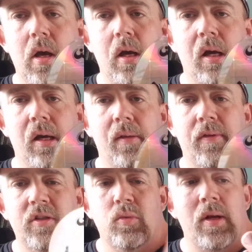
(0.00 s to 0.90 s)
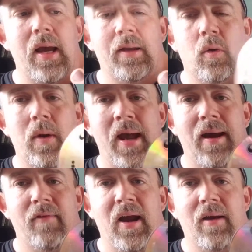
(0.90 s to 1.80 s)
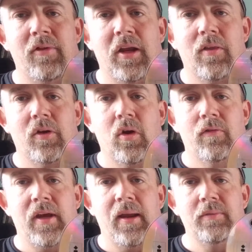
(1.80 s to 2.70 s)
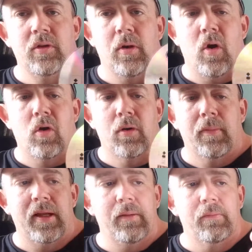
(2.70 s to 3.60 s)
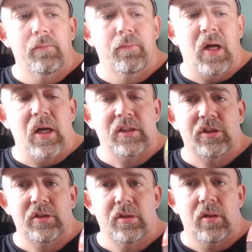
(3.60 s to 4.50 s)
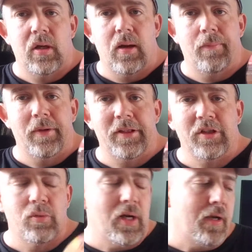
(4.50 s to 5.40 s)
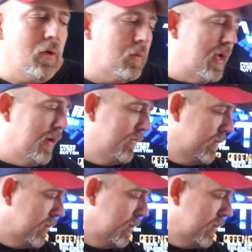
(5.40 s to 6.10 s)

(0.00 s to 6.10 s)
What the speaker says: This one I don't have. I have the other golf games all complete in box, but this one I don't have.